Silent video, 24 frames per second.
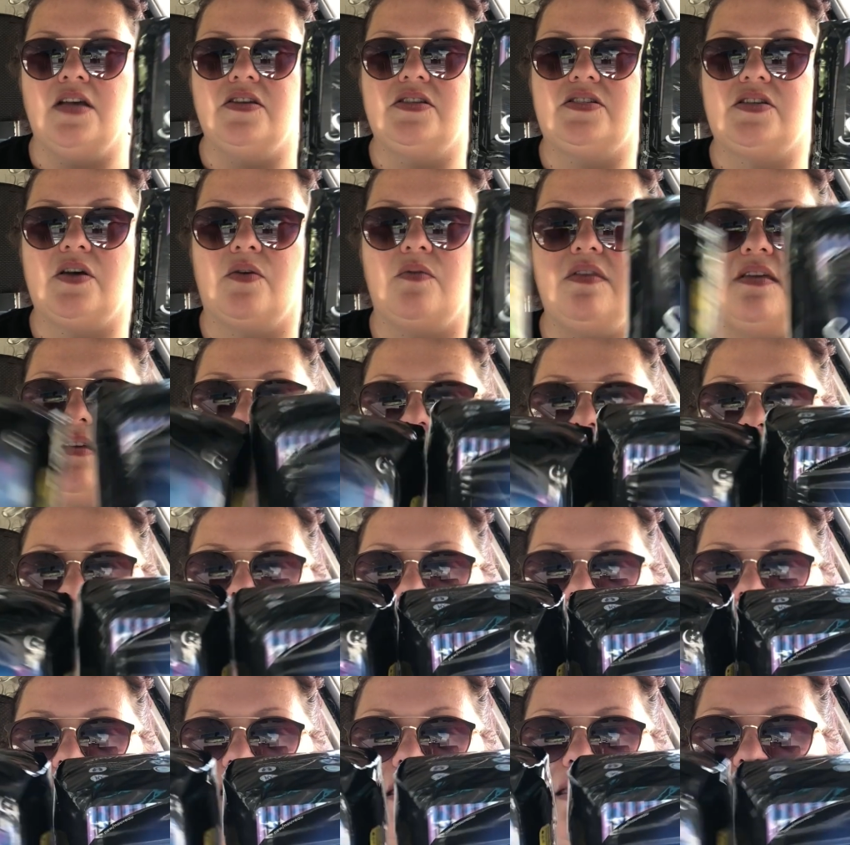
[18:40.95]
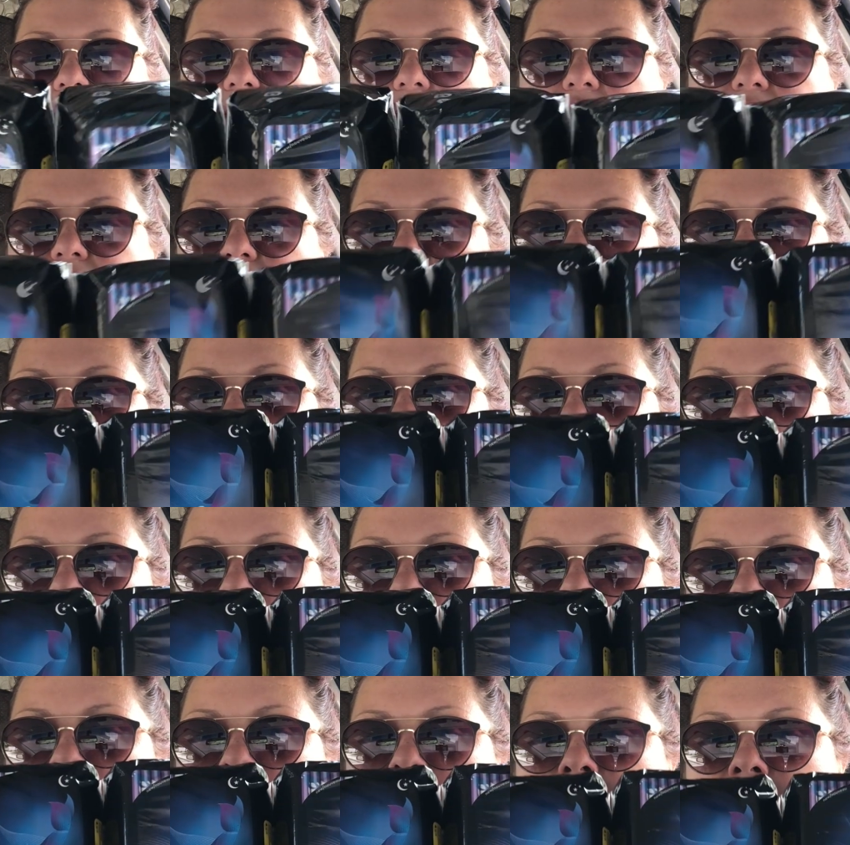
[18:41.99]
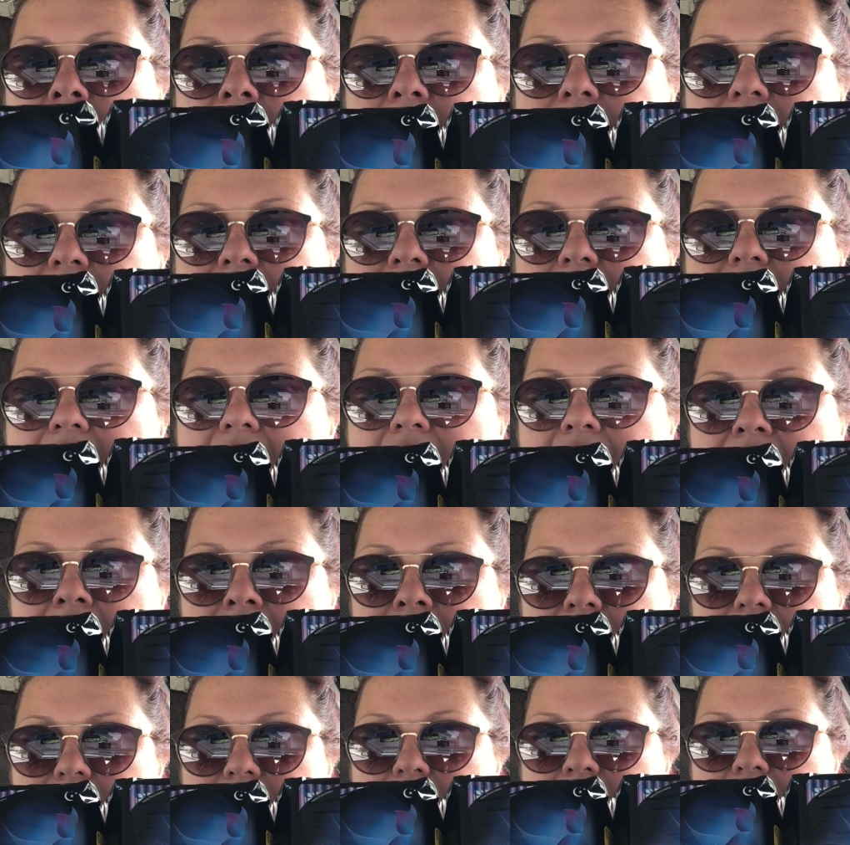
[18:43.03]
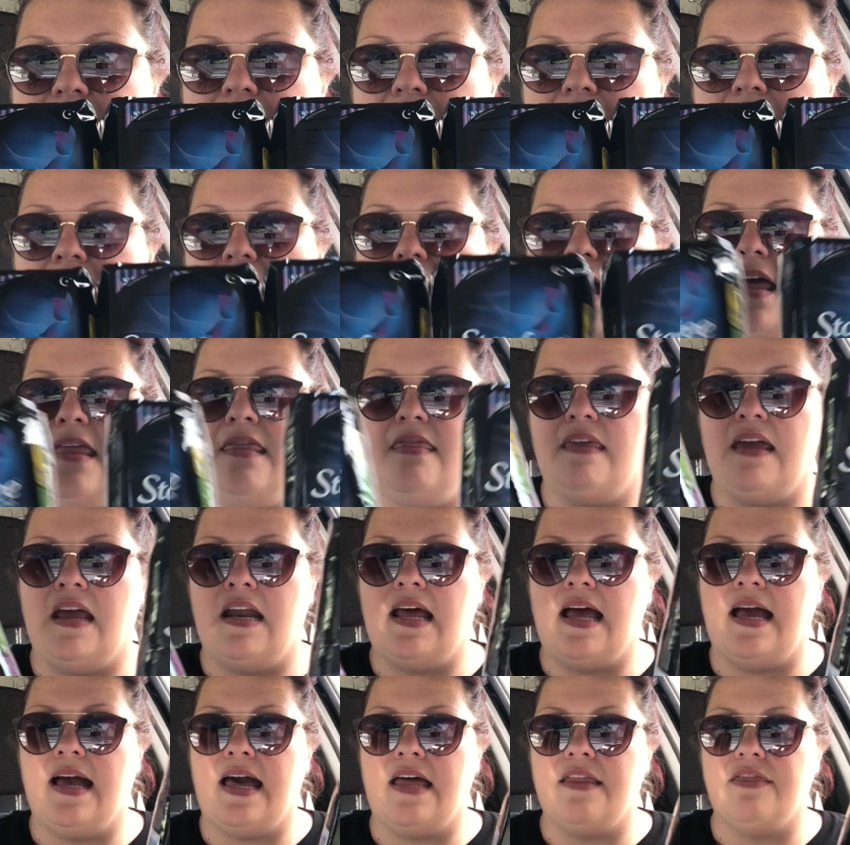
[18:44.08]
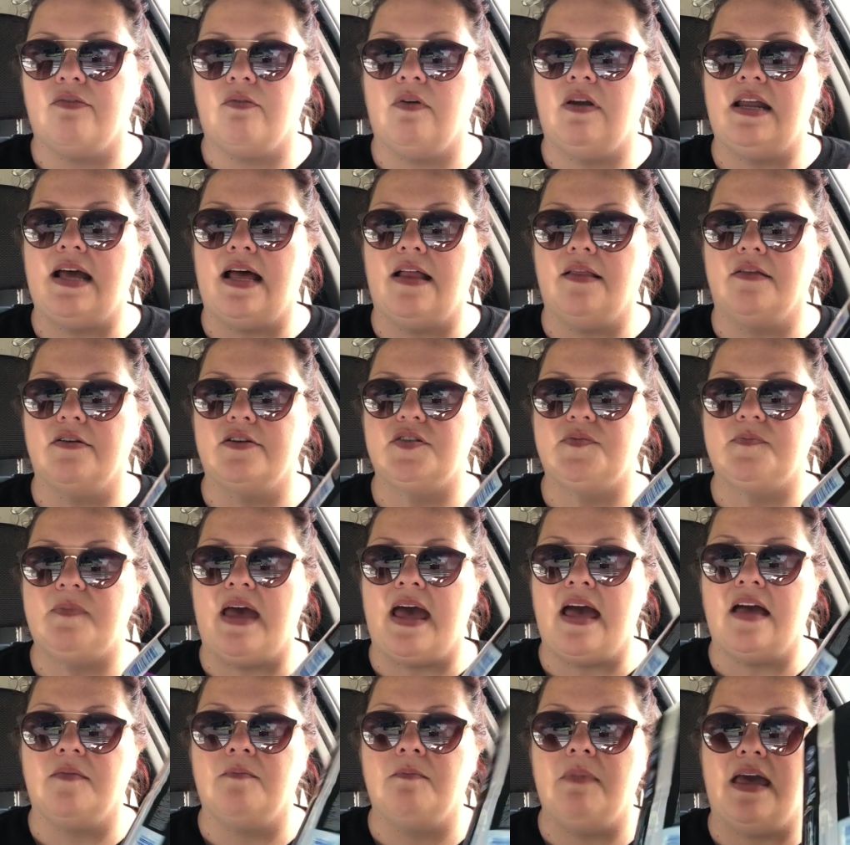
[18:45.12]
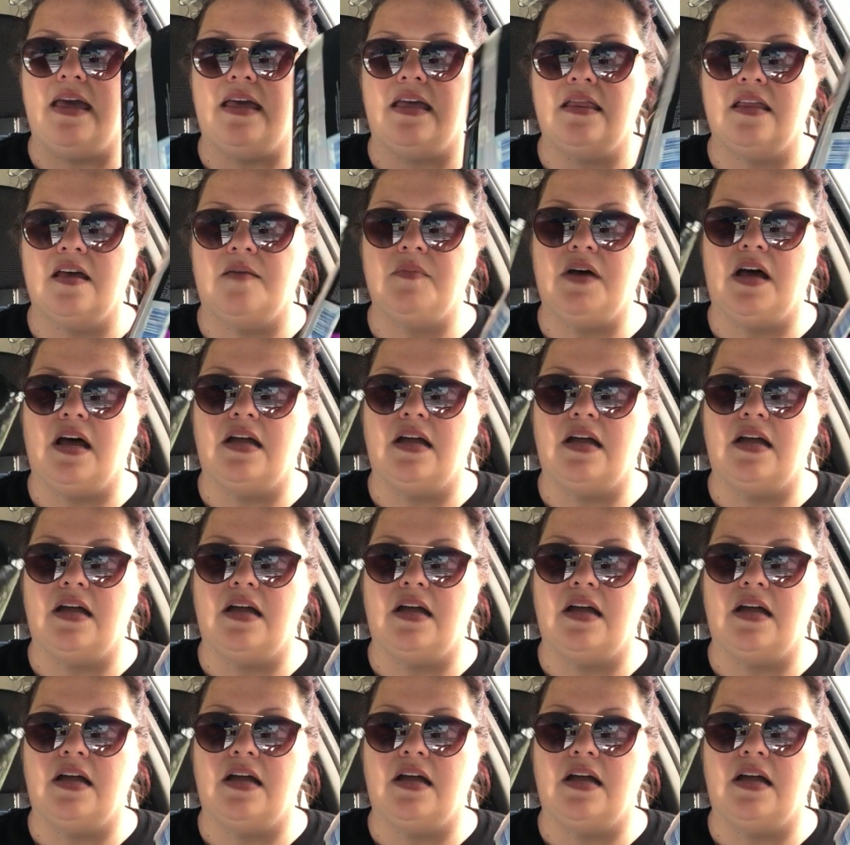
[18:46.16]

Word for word: So this made these 4.98, and then I got $3 back, making them